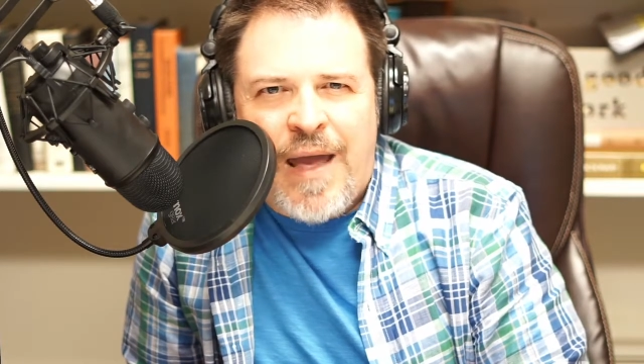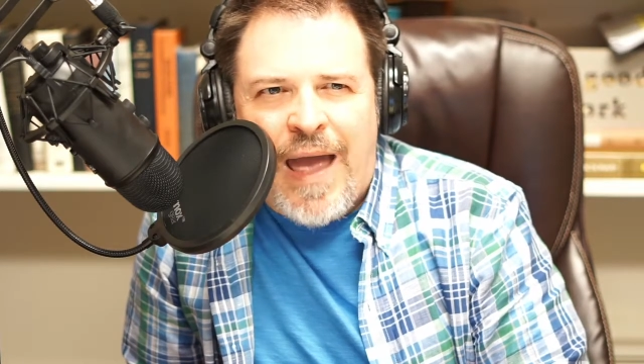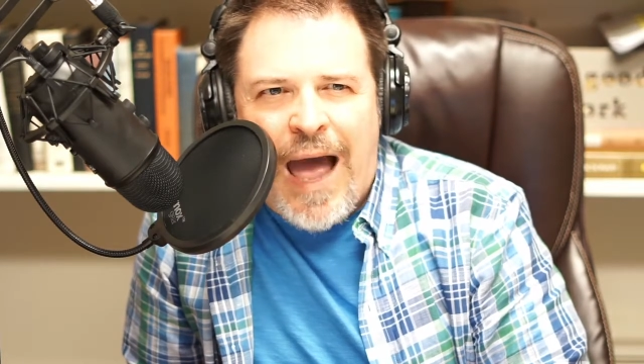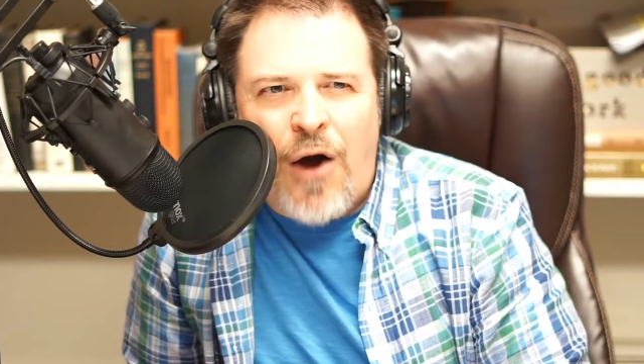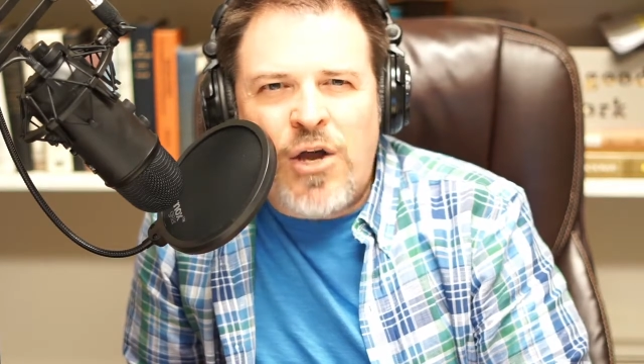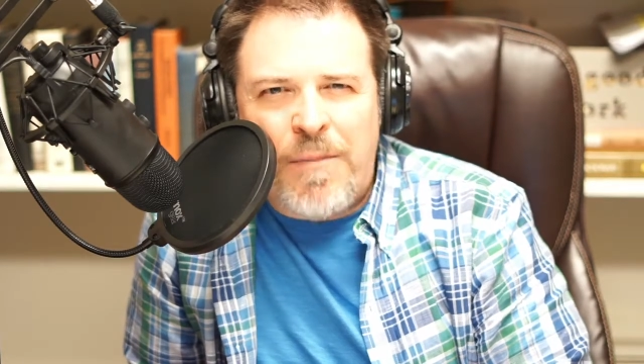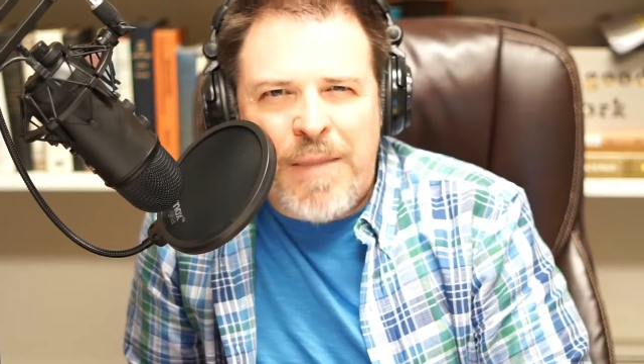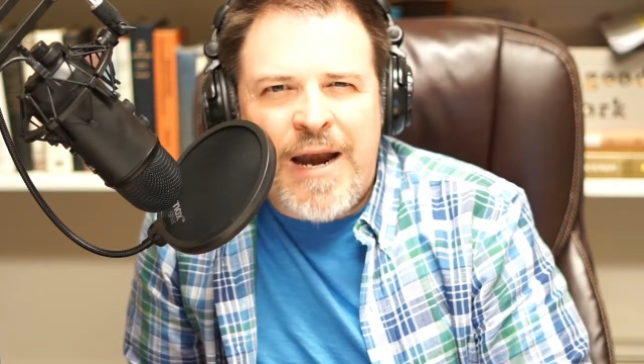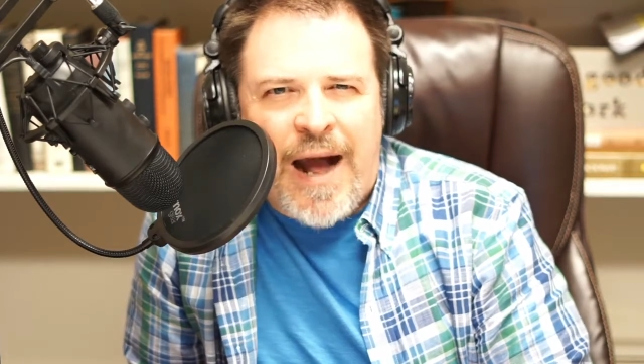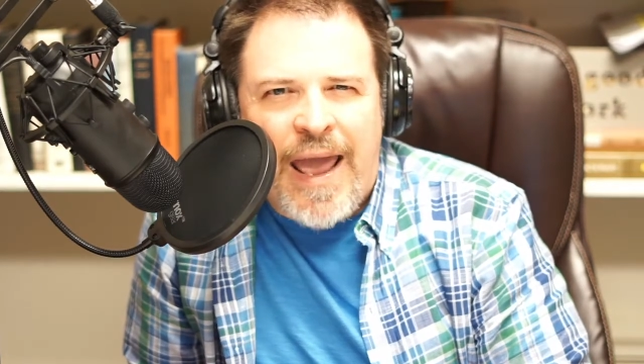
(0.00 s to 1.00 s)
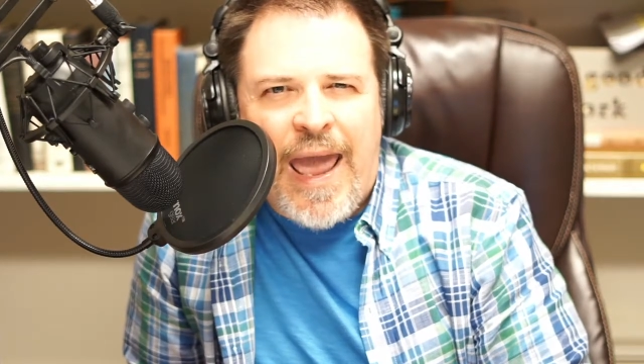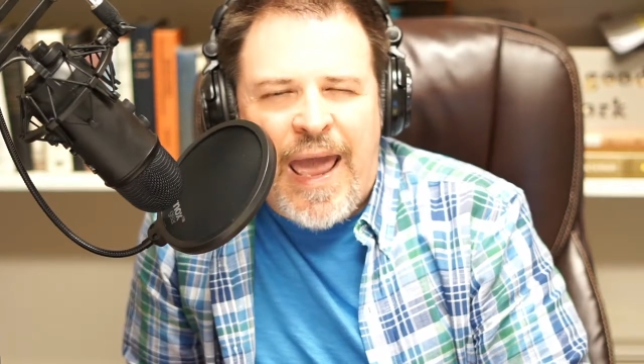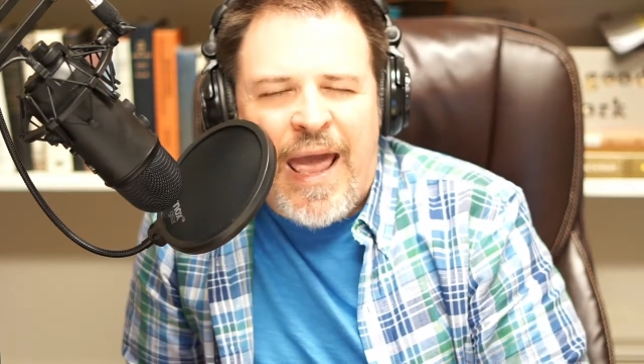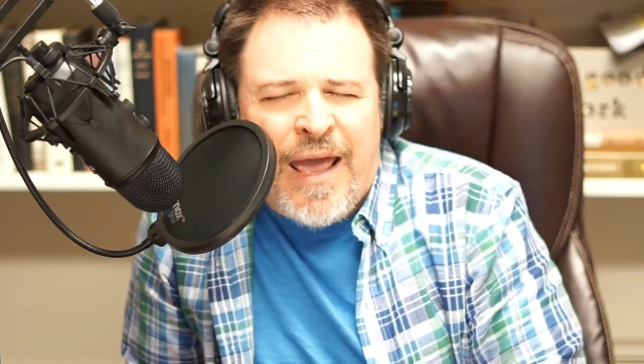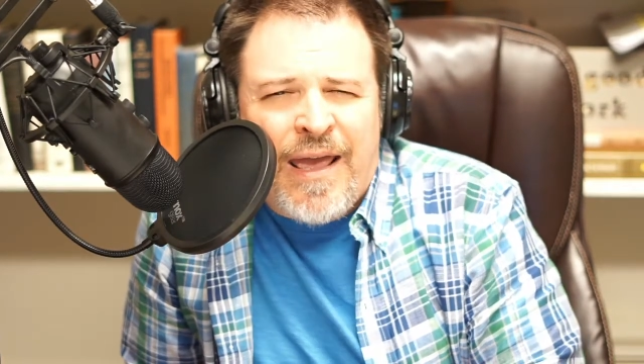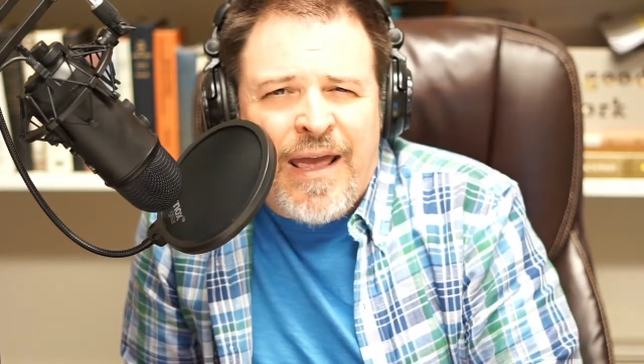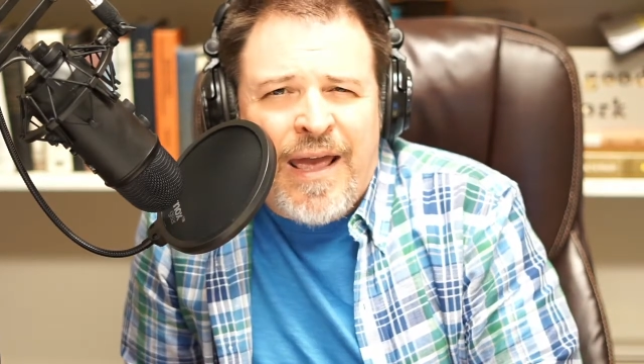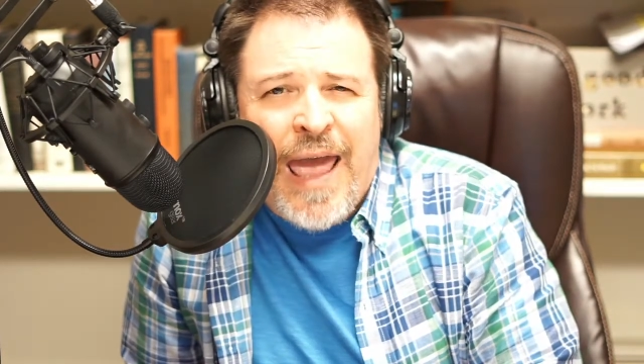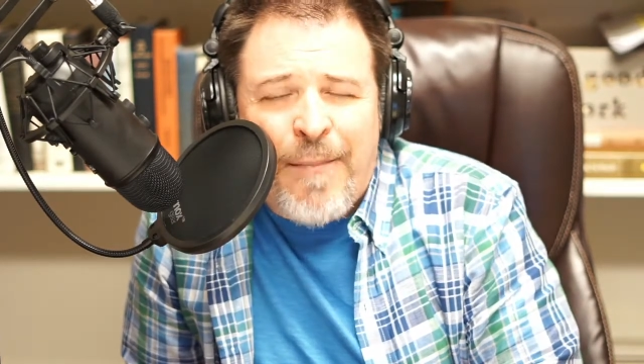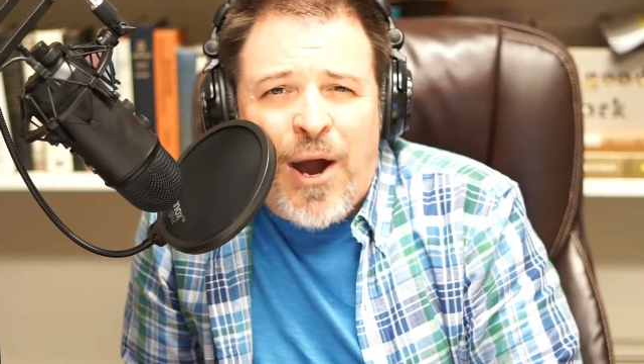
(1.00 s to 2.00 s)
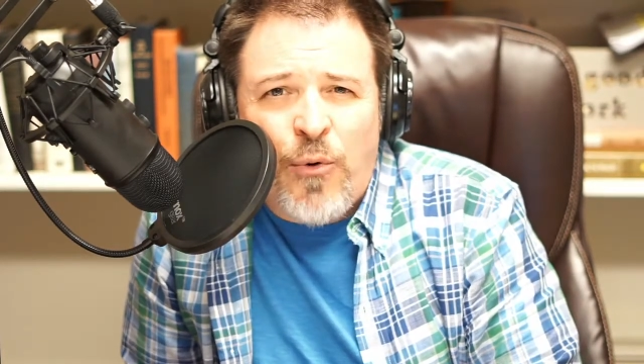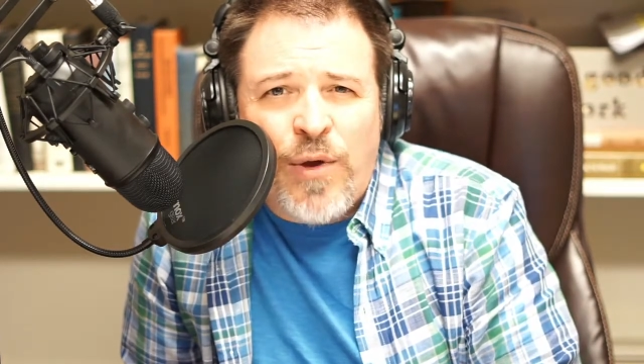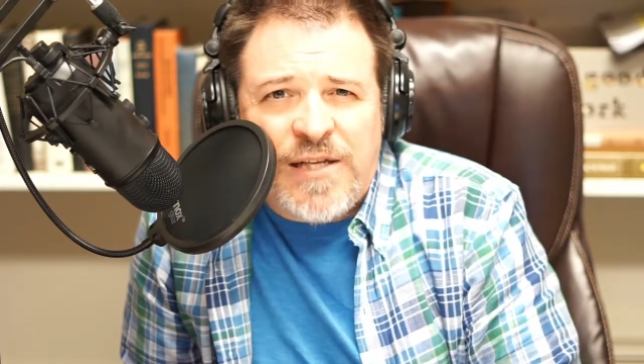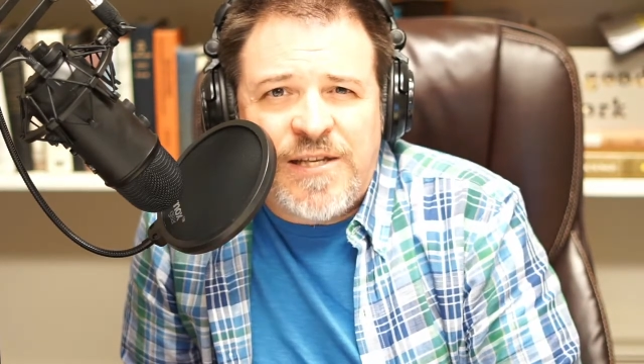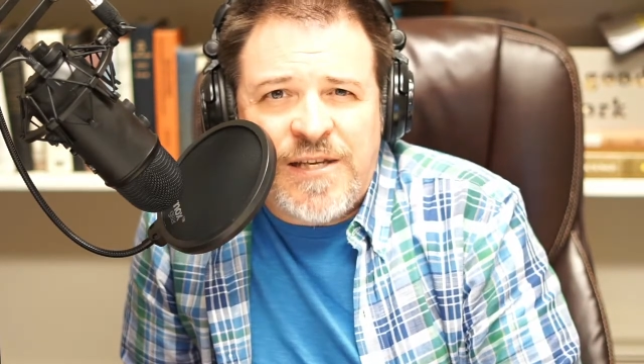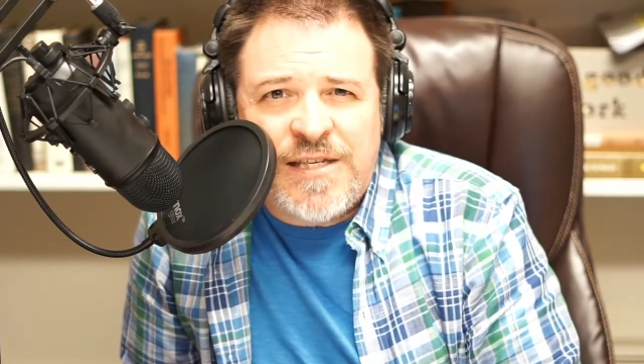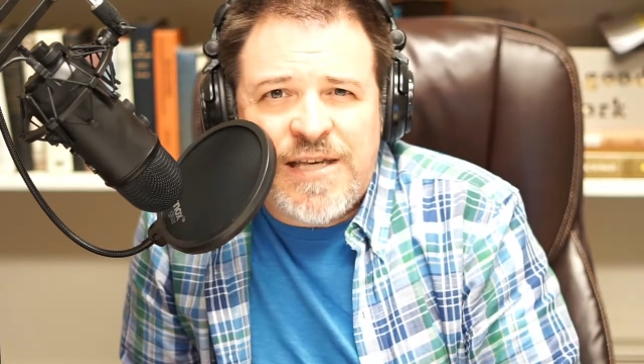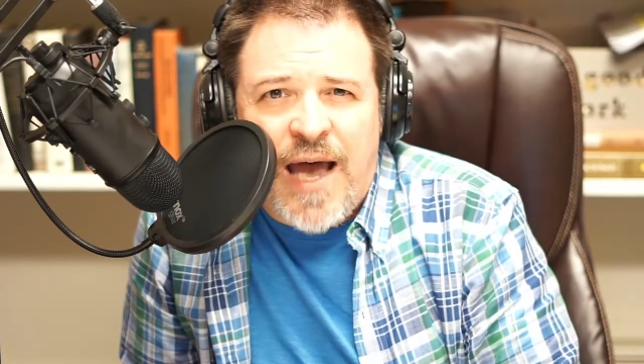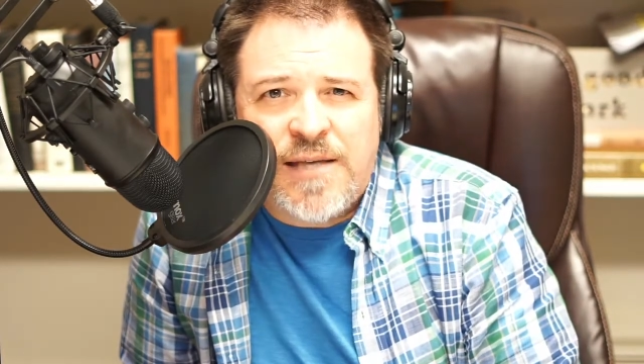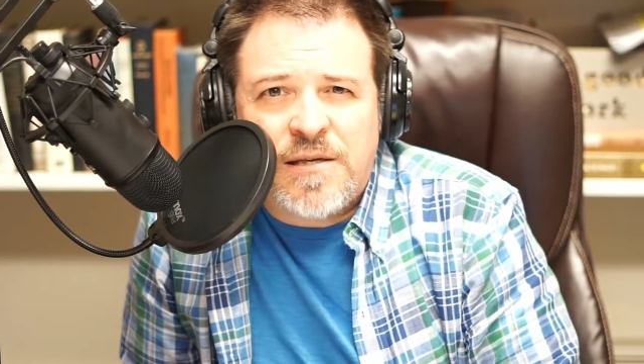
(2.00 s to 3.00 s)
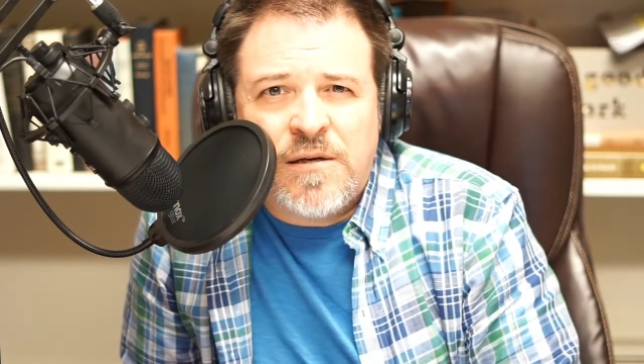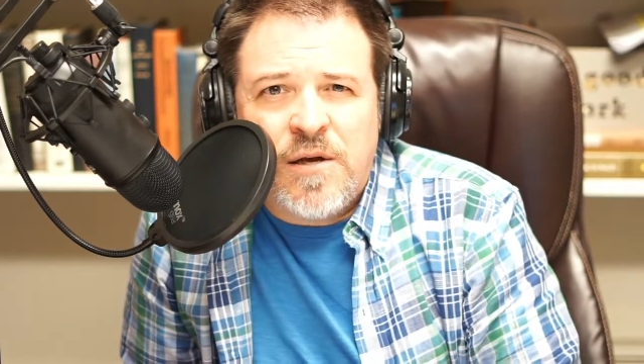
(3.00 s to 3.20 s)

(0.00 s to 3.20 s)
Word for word: how committed am I really to this task?